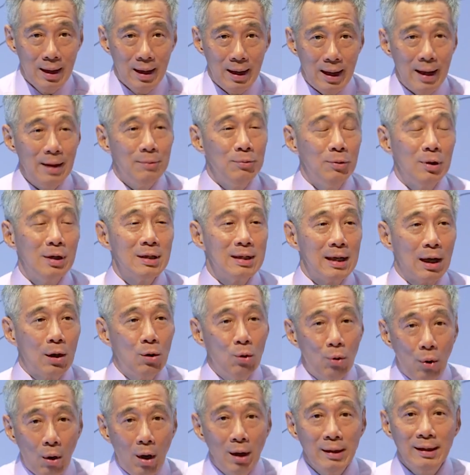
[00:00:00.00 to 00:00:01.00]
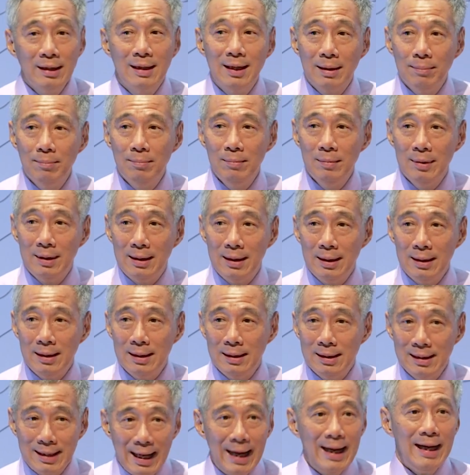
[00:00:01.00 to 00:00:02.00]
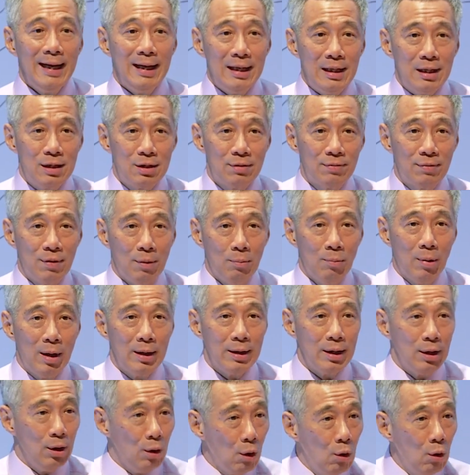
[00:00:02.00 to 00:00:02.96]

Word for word: It was a quantum change from what the